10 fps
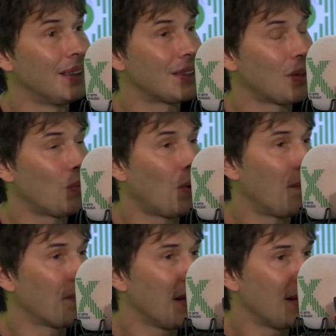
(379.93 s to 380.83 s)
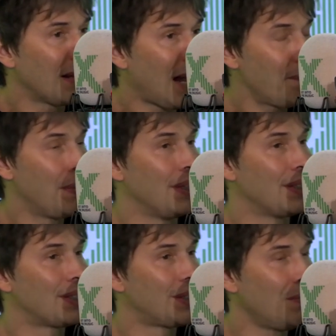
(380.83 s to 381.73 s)
So what
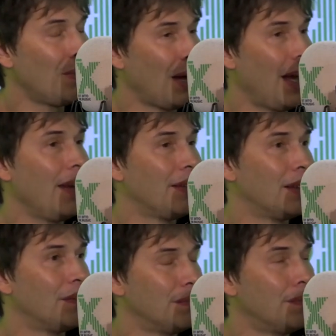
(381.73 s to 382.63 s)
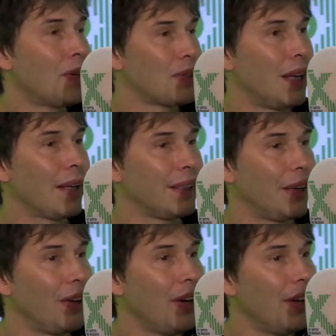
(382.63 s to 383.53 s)
happened somewhere, and most likely
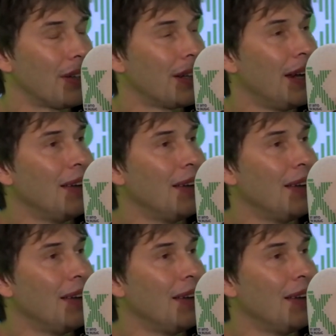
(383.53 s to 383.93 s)
on Earth,